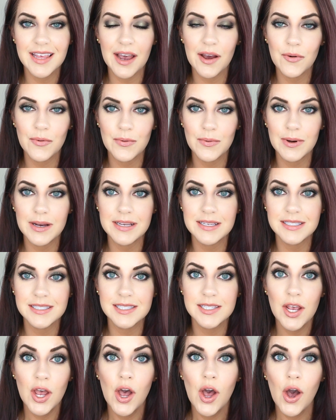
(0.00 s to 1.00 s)
that was
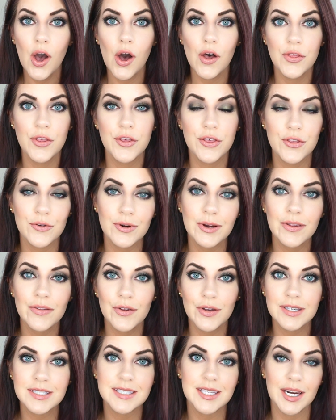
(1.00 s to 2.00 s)
the 3
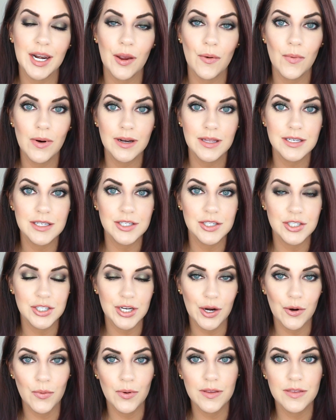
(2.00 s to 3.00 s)
looks that I wanted to
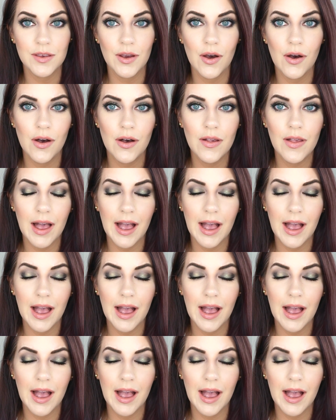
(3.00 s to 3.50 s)
share with y'all.